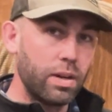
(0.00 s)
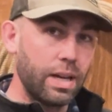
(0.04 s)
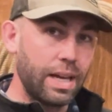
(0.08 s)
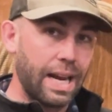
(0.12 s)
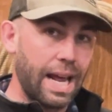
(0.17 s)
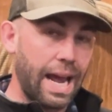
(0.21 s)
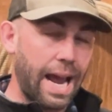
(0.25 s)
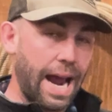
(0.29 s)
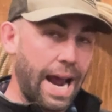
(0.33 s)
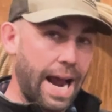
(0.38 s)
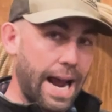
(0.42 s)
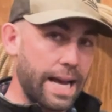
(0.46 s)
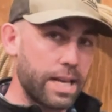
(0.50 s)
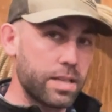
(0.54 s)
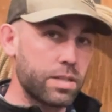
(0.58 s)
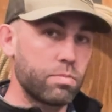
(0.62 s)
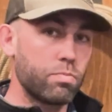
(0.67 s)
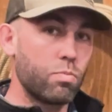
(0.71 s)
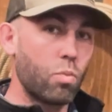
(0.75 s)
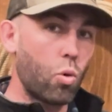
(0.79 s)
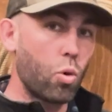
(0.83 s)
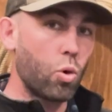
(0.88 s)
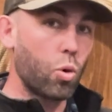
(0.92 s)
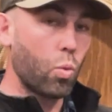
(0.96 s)
It has
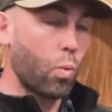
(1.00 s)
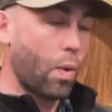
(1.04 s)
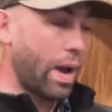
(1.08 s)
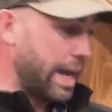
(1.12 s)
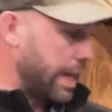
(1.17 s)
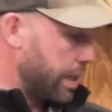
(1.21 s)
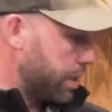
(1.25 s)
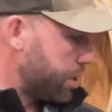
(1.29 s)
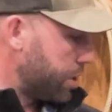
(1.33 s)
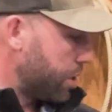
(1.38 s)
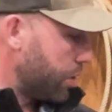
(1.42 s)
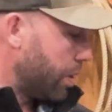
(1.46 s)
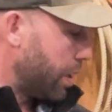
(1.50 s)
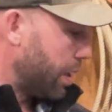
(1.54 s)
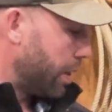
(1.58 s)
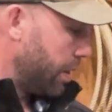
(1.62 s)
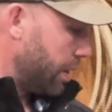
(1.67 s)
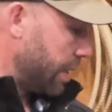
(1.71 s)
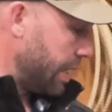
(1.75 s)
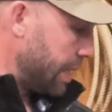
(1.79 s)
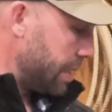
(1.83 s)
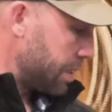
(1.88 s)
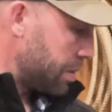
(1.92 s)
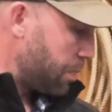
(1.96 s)
more weight to it.
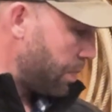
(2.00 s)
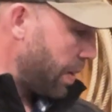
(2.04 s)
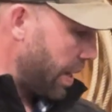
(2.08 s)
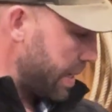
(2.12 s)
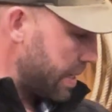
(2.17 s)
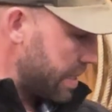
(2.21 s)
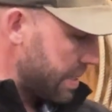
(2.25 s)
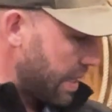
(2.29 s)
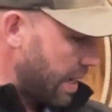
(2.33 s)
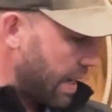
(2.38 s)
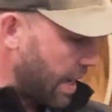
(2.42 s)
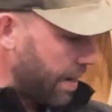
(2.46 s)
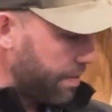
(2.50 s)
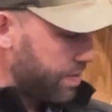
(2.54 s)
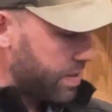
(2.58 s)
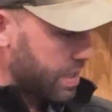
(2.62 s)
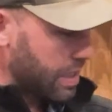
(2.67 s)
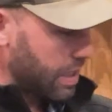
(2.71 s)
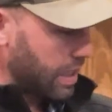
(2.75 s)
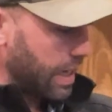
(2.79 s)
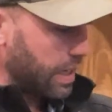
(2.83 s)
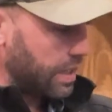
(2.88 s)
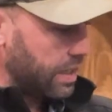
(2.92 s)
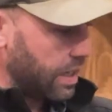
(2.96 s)
These bits that I've
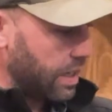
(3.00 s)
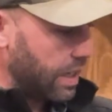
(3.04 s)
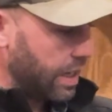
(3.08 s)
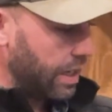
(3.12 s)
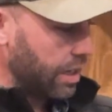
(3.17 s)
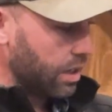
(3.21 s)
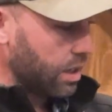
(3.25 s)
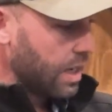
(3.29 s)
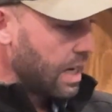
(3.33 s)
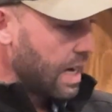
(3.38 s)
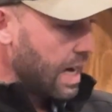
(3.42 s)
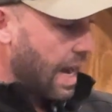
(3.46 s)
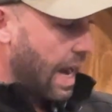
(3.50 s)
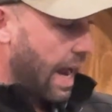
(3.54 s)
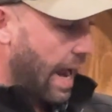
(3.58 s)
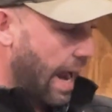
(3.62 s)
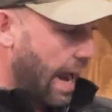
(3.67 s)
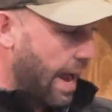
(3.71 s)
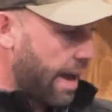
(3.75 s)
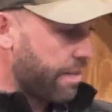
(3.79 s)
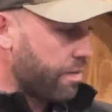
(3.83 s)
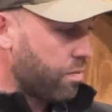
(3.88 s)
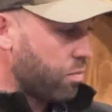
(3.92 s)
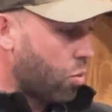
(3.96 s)
selected here
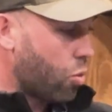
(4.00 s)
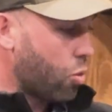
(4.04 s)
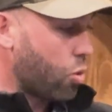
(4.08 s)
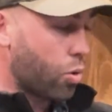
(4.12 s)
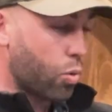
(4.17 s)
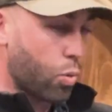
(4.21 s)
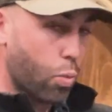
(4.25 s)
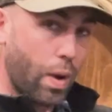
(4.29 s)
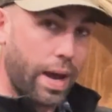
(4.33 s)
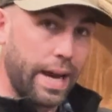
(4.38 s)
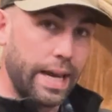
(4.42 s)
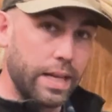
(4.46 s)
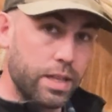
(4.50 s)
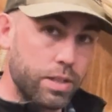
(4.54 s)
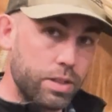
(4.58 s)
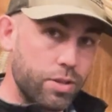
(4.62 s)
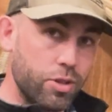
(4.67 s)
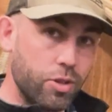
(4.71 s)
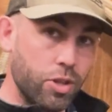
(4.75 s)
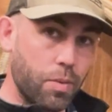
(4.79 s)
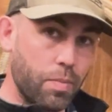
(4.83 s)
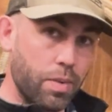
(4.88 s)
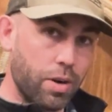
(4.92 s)
have more weight to them.